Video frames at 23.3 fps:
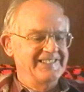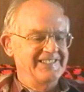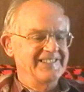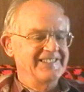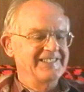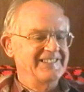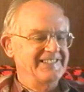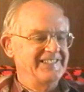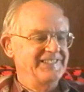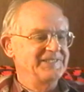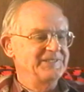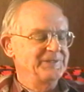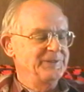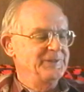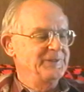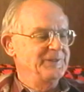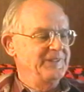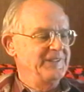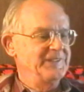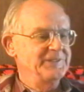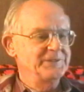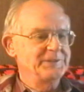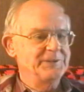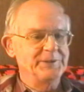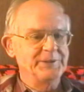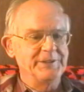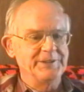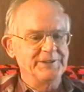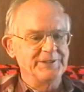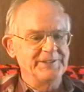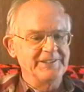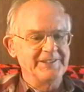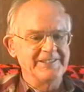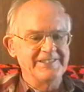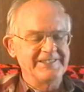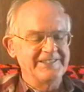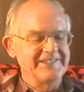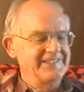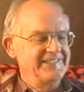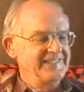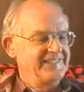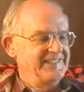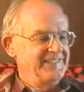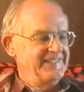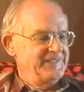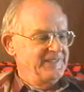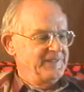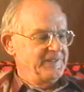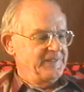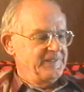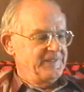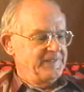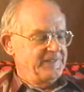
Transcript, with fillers: around here. Yeah, still, yeah, still here, yeah.